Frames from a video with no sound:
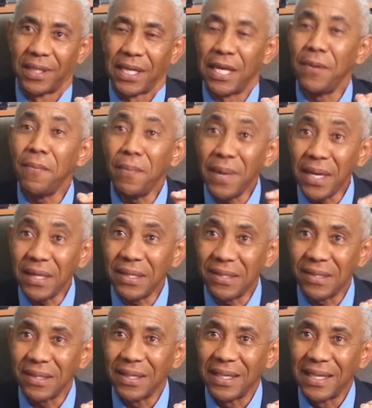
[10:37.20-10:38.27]
It
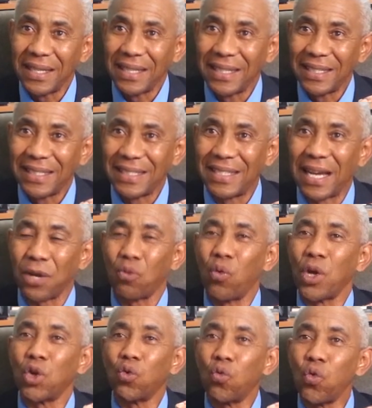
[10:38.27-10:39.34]
means that
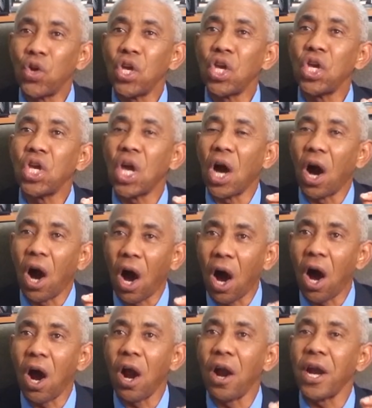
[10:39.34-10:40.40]
when we
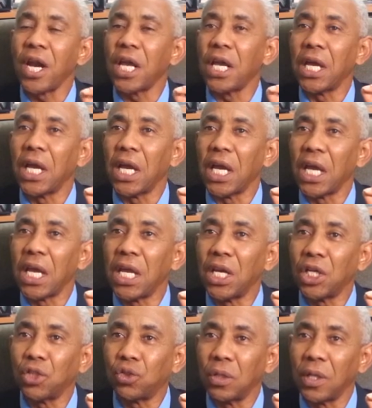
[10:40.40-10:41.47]
are
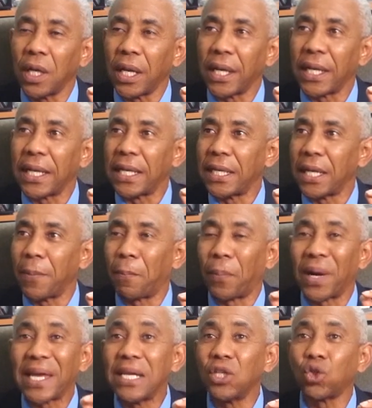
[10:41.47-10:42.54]
in a
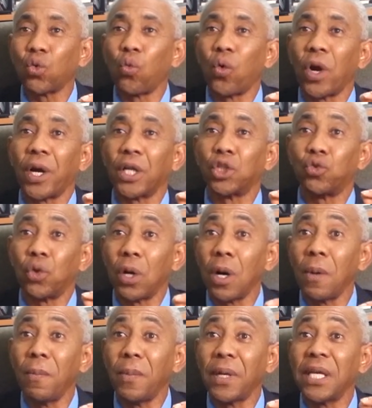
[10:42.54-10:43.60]
place where a
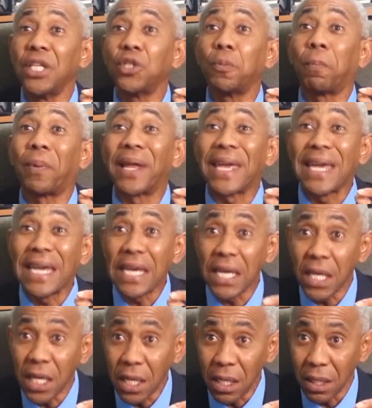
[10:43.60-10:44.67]
drum is
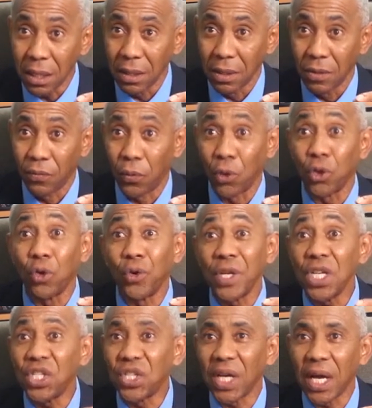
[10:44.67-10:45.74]
playing for the
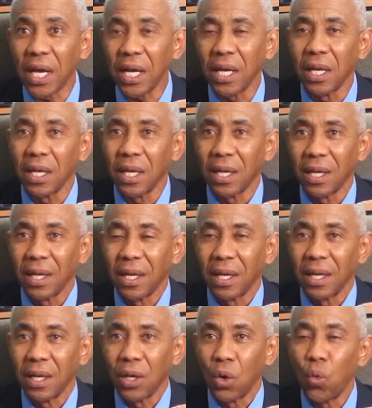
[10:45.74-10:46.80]
Orisha,
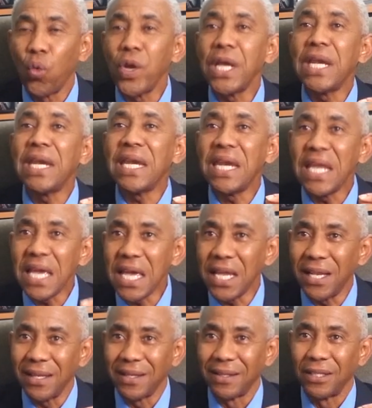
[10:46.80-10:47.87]
we
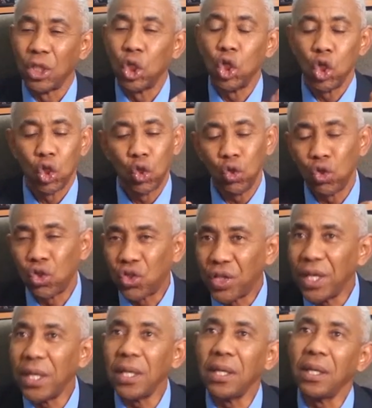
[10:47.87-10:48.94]
need to
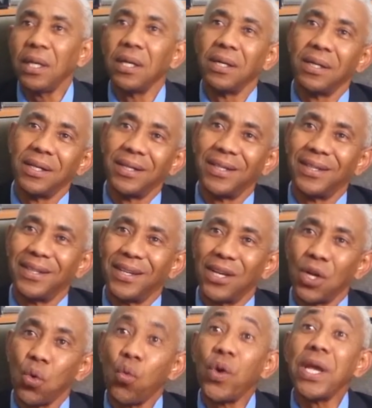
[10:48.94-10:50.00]
sing,
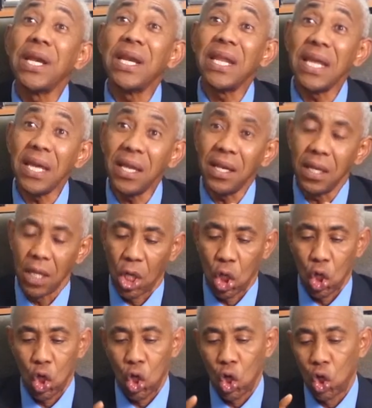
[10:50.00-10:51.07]
we need
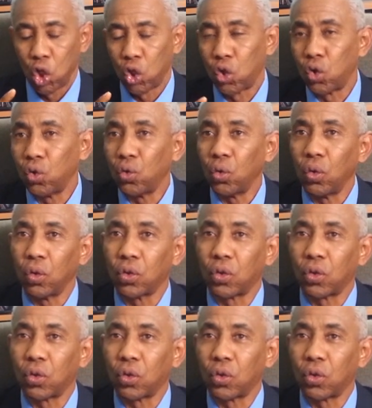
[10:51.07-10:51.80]
to